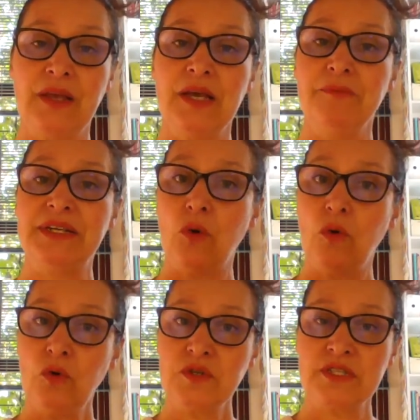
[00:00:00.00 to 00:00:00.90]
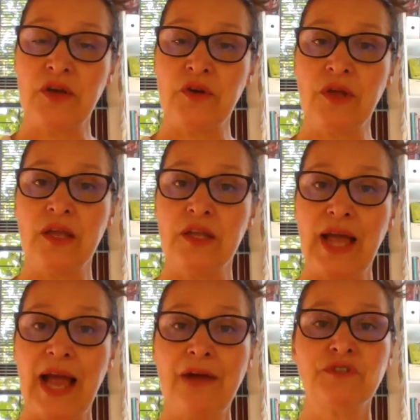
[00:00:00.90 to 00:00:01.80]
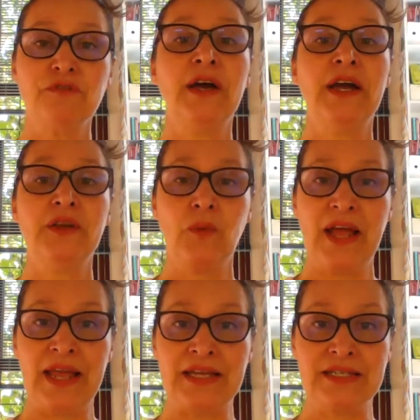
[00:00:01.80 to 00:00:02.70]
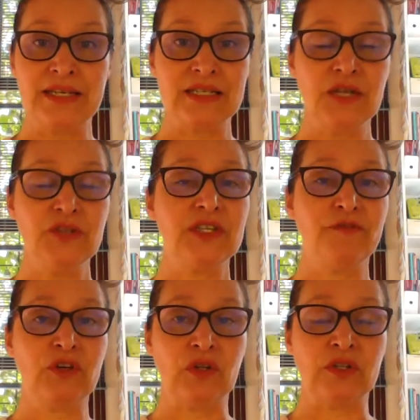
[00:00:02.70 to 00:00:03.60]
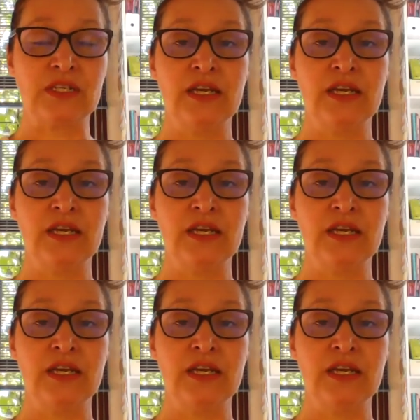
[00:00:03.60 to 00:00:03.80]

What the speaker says: But also, you have to find ways, and it's so difficult,